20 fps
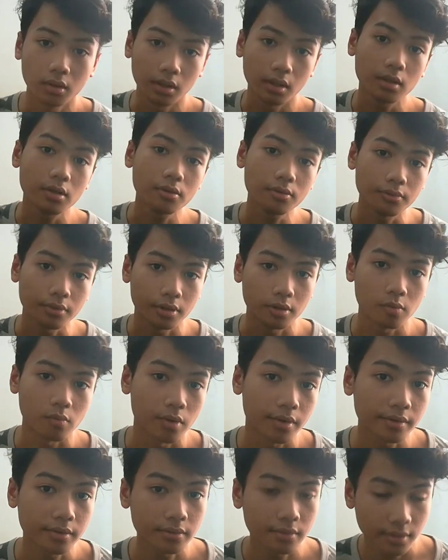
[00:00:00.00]
Hello
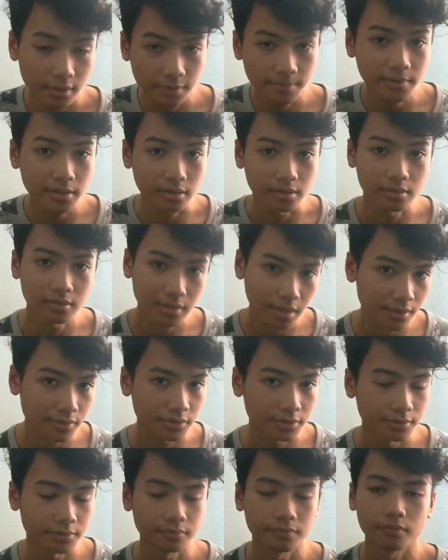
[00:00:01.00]
everyone, it's me, Dan
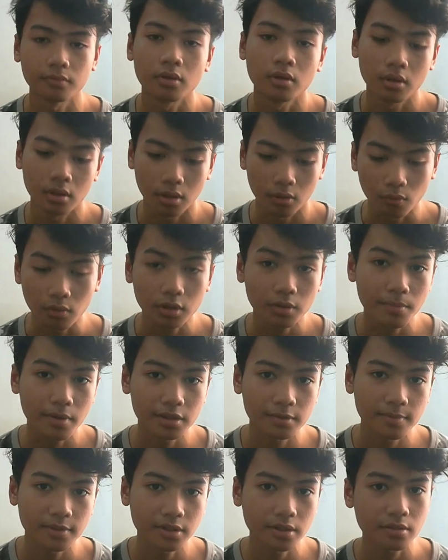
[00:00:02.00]
here. Welcome back
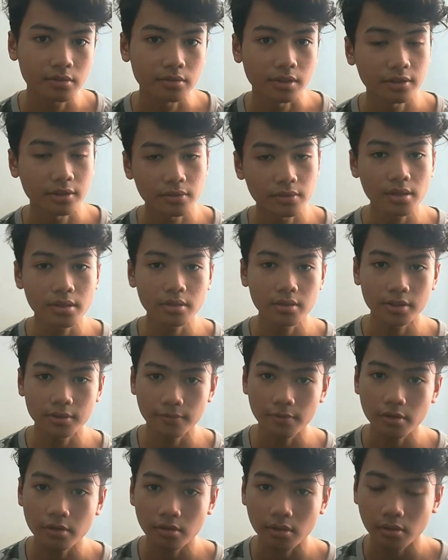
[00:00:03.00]
to my channel, and today in this
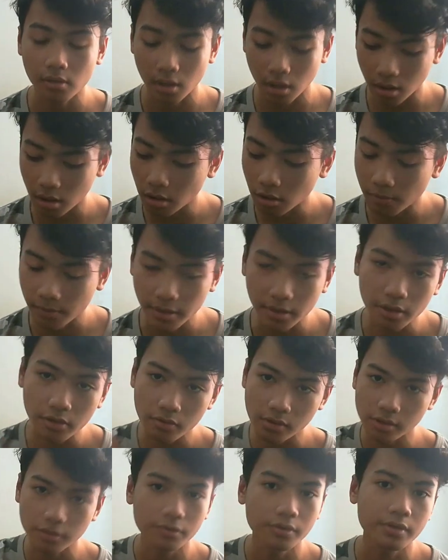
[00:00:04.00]
video, I think you
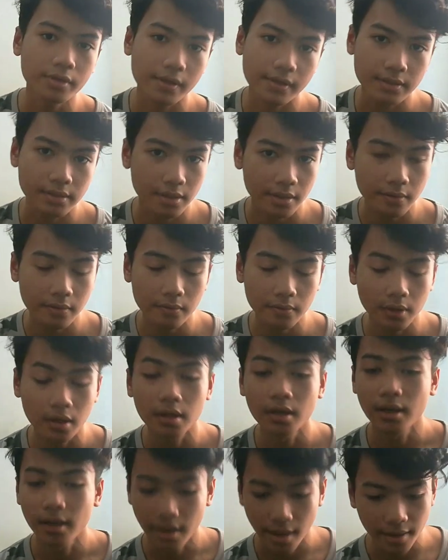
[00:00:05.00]
guys already read the title,
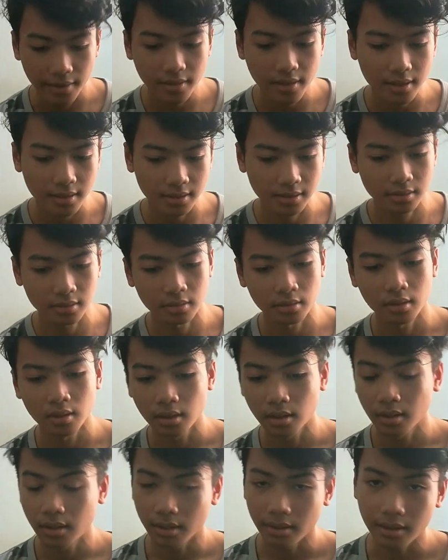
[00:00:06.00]
and yes,
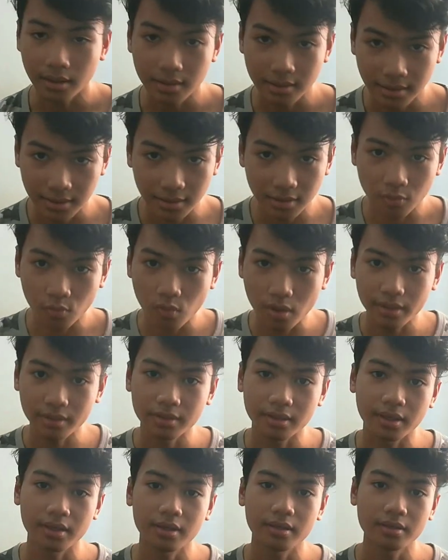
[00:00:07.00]
it is the
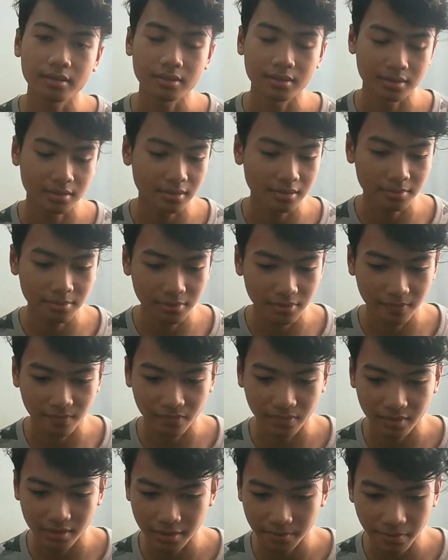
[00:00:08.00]
1K sub
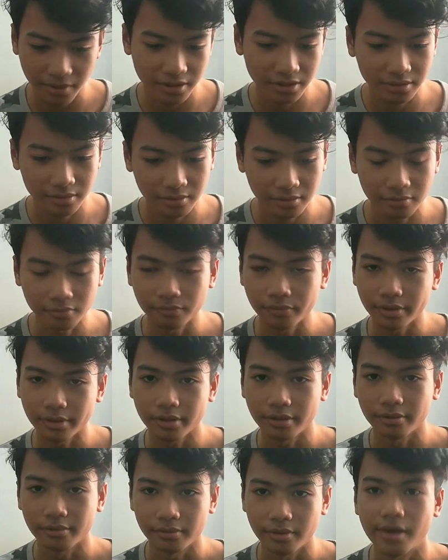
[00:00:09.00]
special
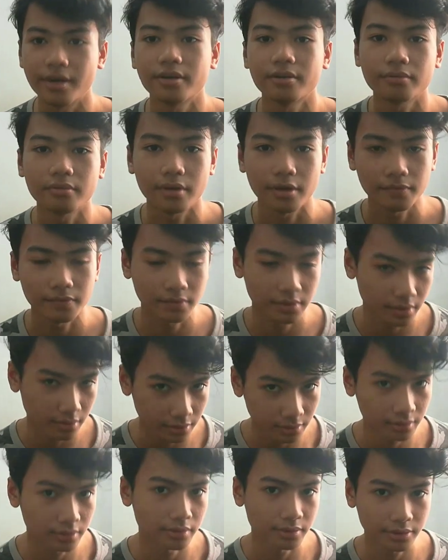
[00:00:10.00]
video. I know I'm a
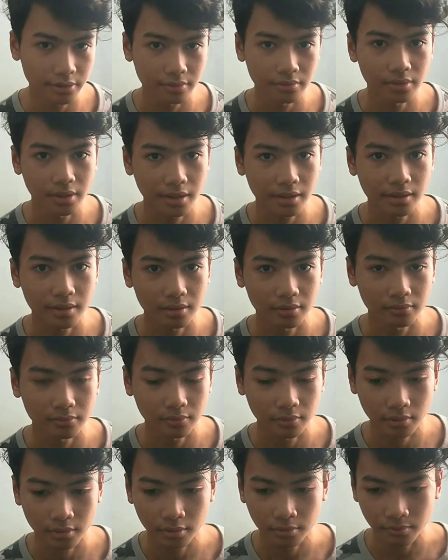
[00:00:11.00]
little too late now,
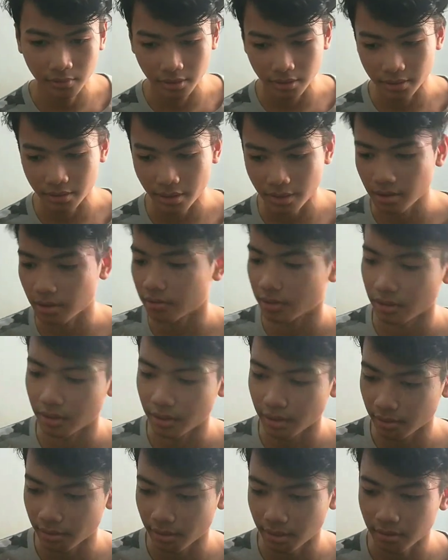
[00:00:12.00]
because right now I
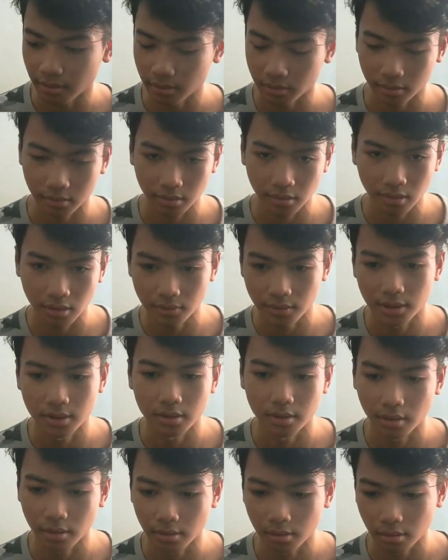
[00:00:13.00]
got like
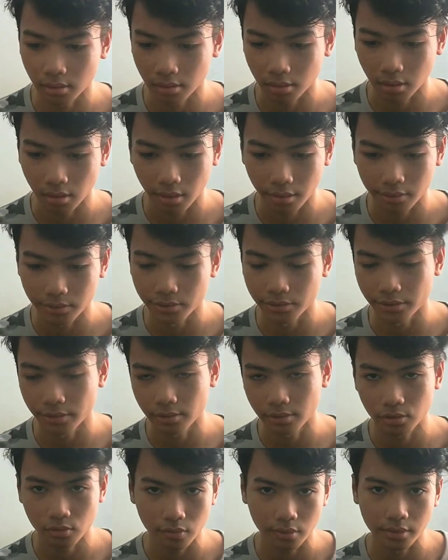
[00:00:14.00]

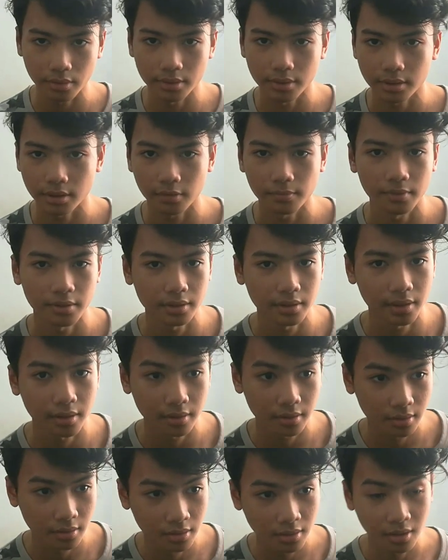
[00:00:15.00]
1,120 stuff like that.
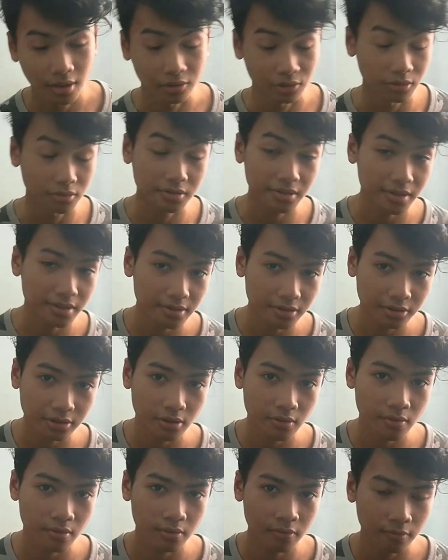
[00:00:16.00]
Not trying to
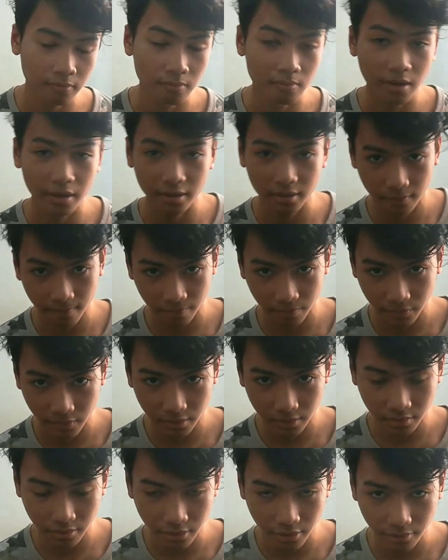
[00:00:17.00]
show off, but
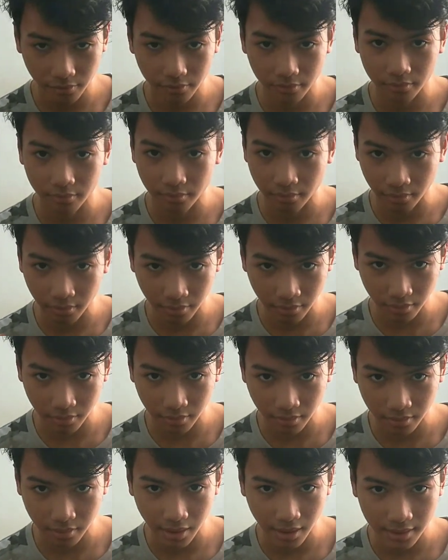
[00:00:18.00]
dude,
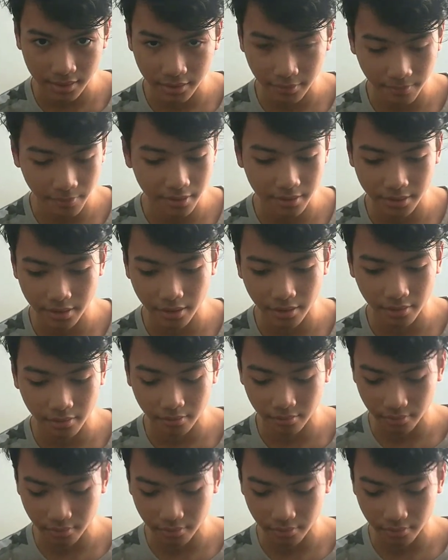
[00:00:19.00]
that's amazing.